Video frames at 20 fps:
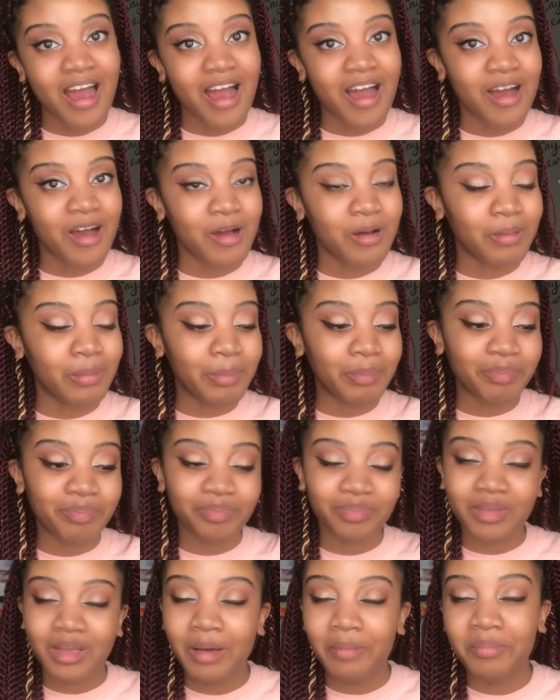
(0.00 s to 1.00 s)
Um,
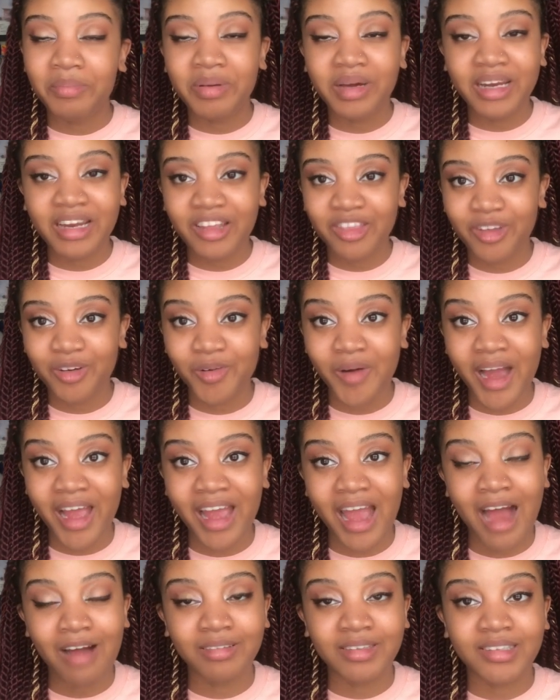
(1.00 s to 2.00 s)
but either
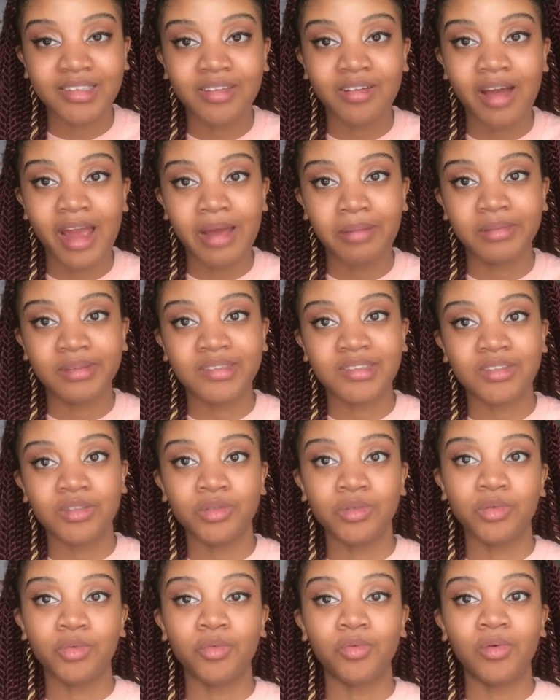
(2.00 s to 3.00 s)
way i was still able
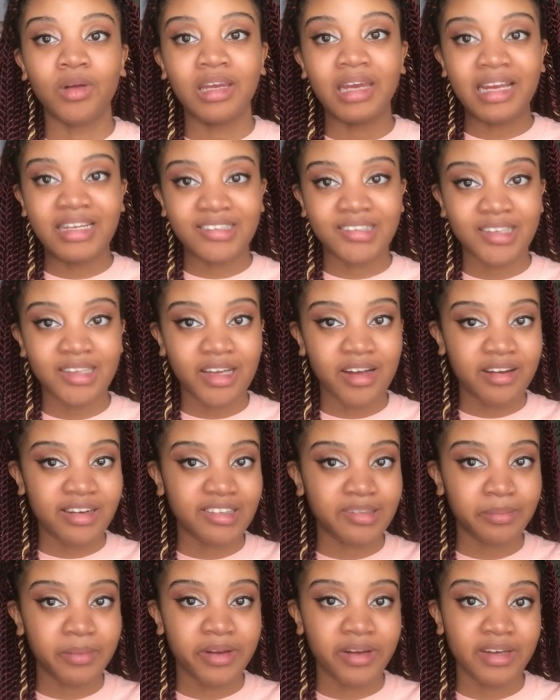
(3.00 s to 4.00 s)
to relate to their
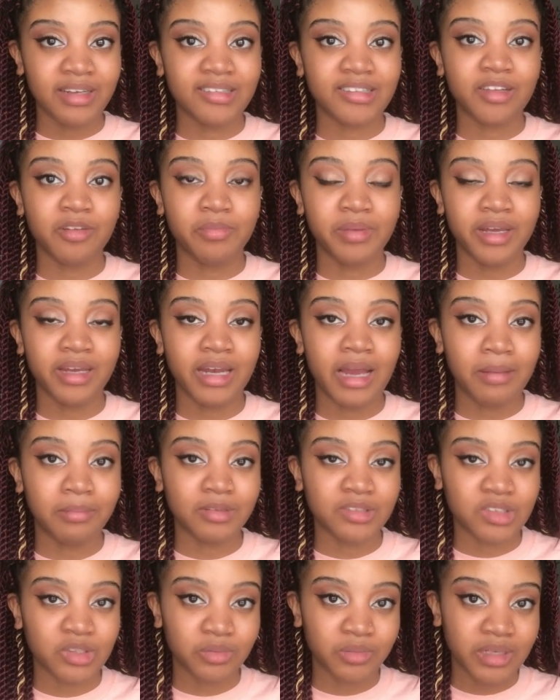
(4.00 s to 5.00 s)
experience of being
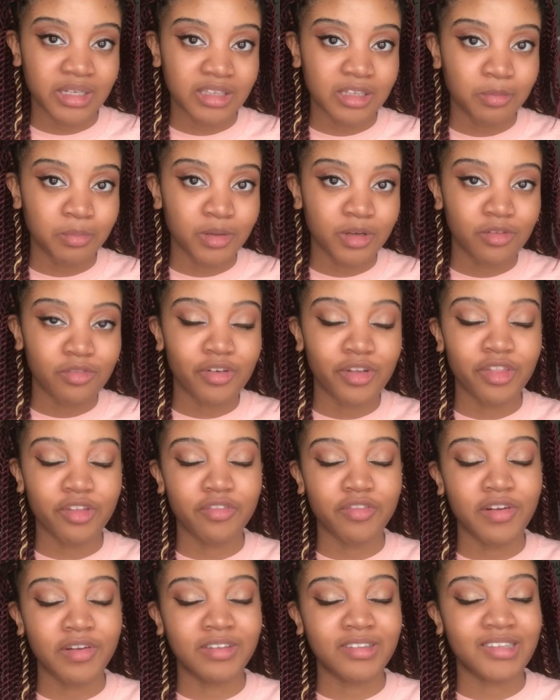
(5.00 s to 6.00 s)
able to read the book for the
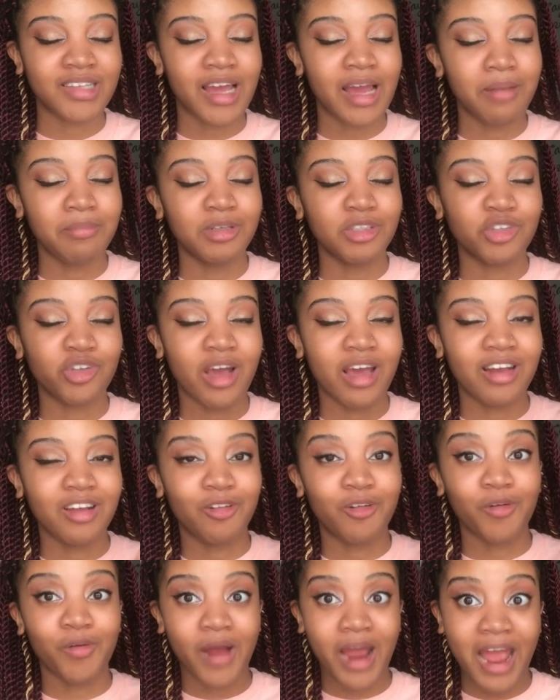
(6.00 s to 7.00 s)
first time and try to
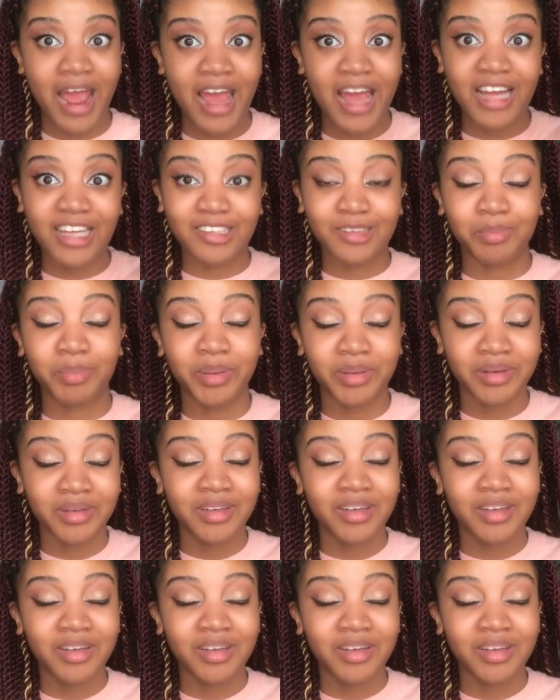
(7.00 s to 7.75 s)
grasp